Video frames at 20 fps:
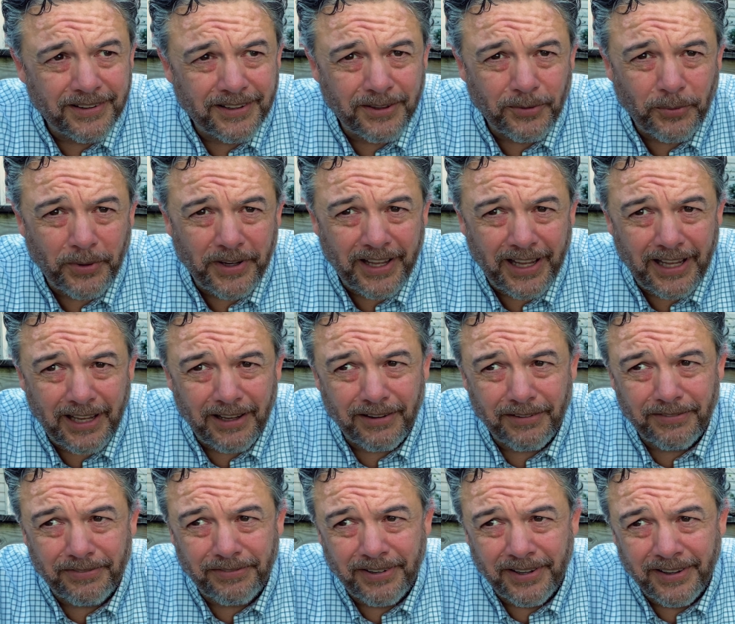We
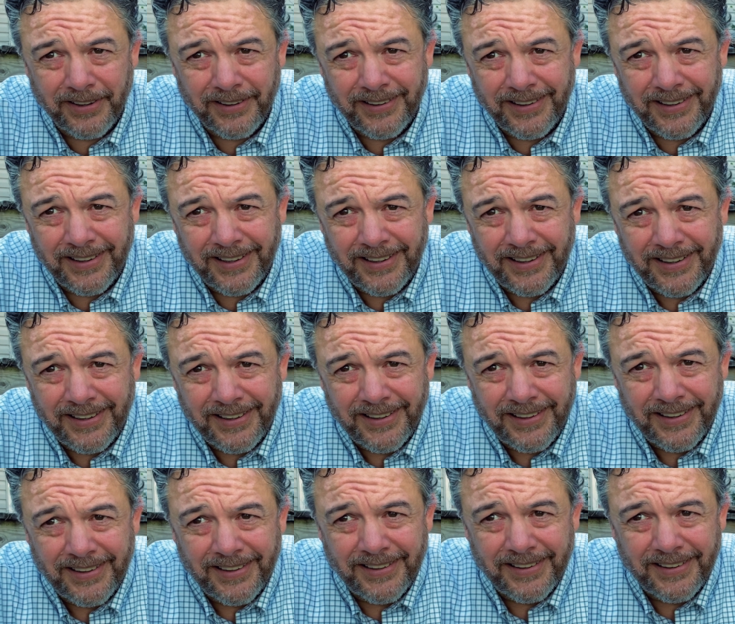have
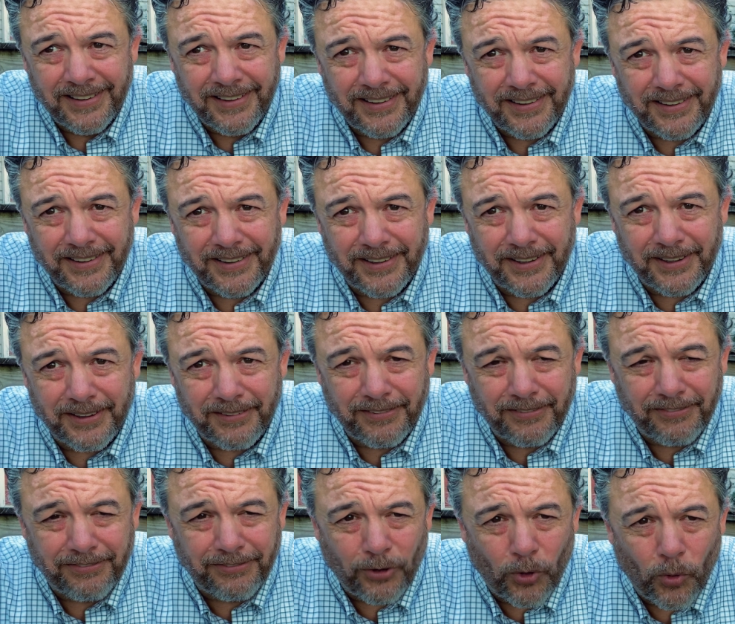
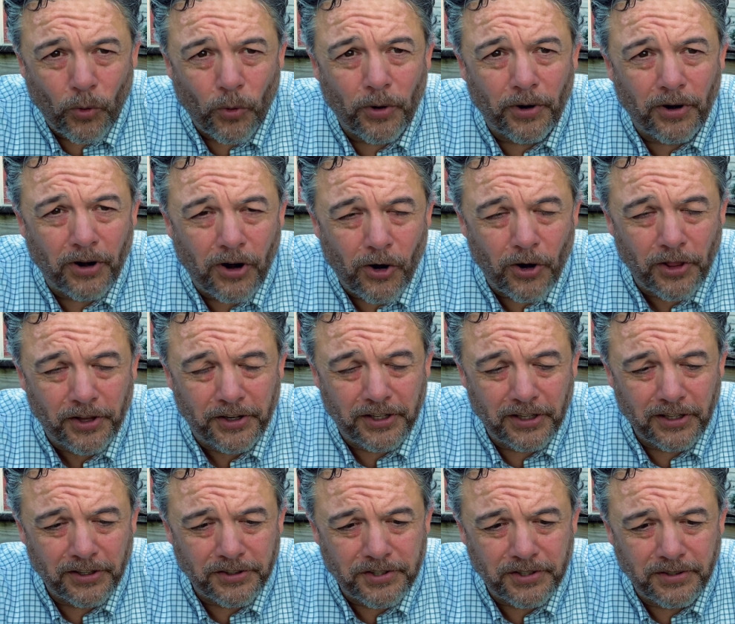4 Harley
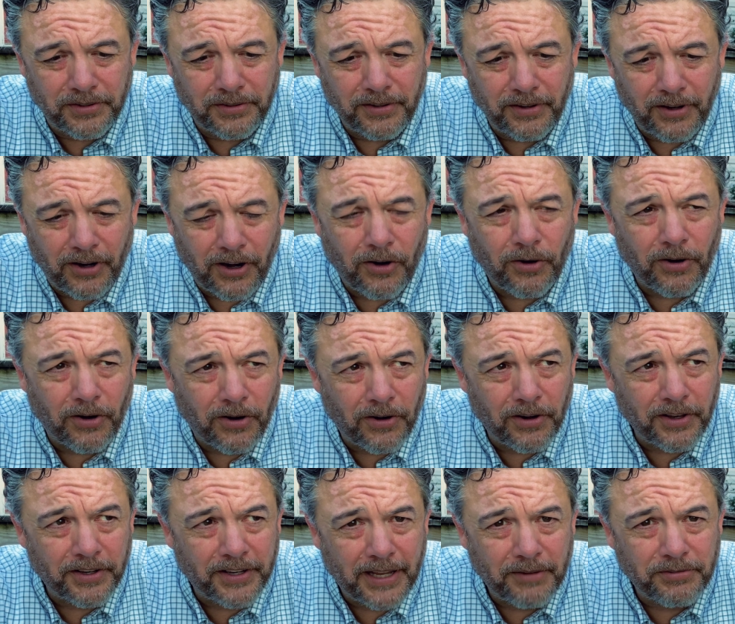Davidson
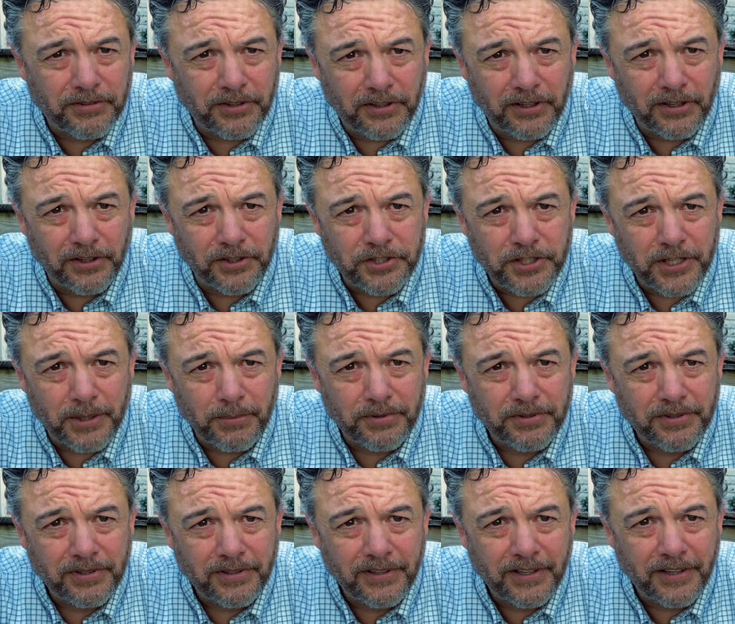dealerships
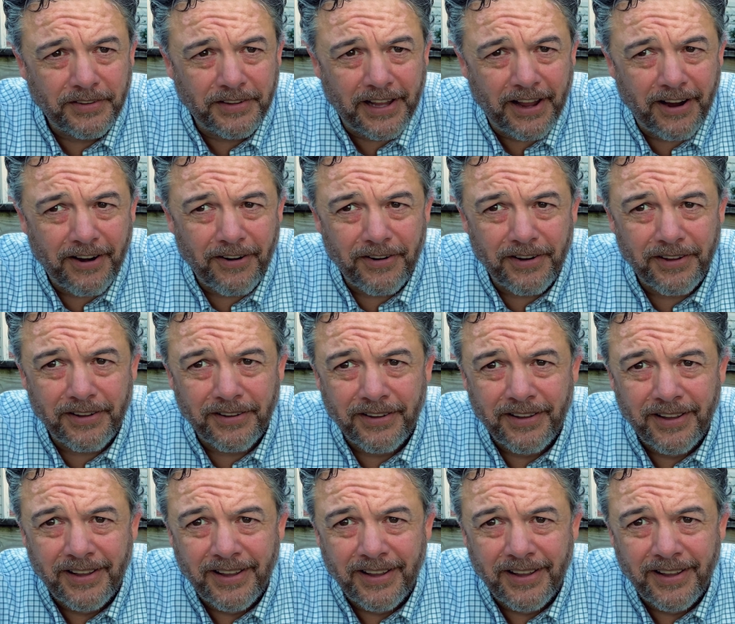in the area,